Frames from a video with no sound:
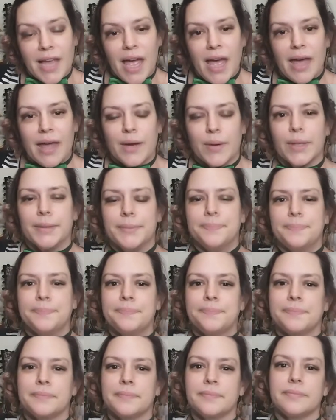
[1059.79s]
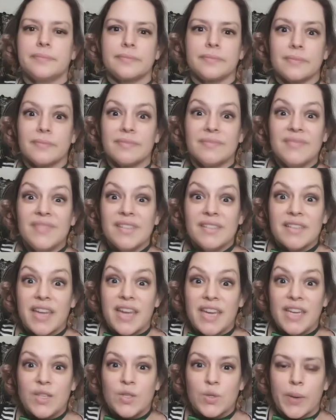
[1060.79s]
I don't know.
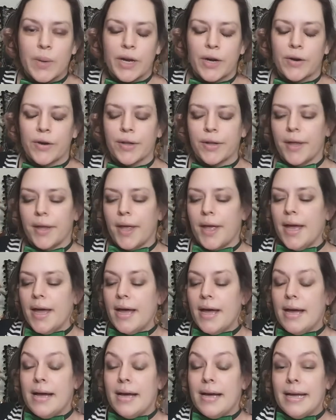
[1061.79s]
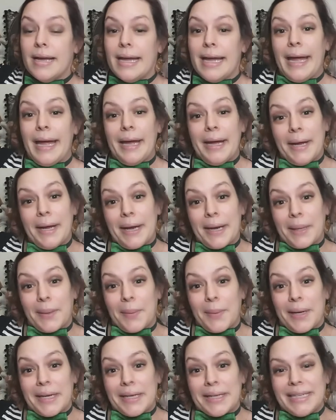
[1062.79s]
He's weird
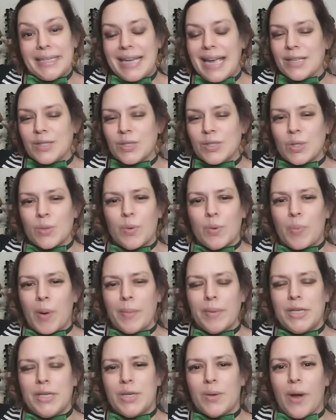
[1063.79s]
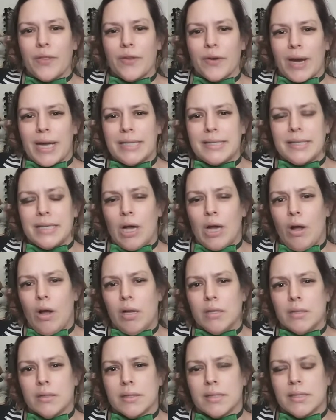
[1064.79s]
anyway, yeah, so we'll probably do other Etsy
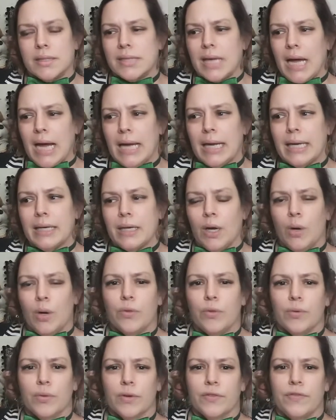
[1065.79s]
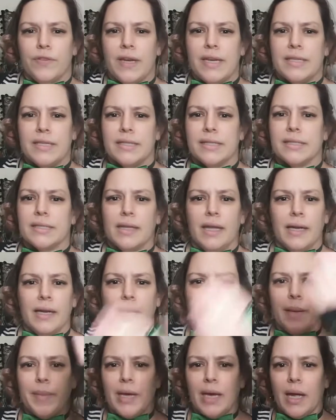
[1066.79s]
hauls because I go through phases. Like,
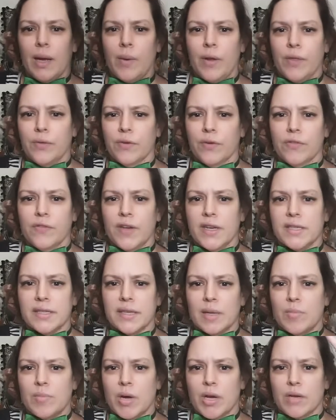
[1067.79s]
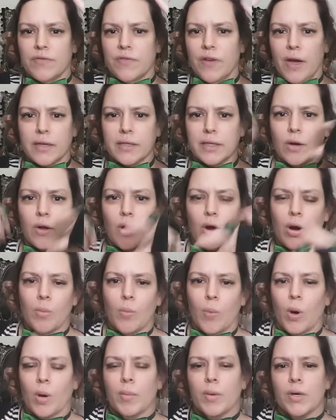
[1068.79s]
I mean, I went through phase and I bought a fuck ton of
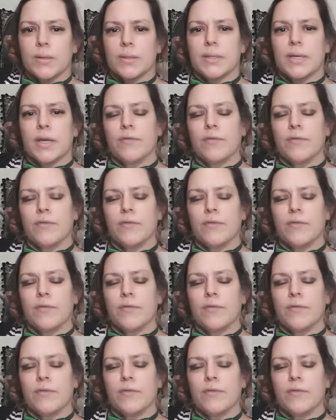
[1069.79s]
arm warmers.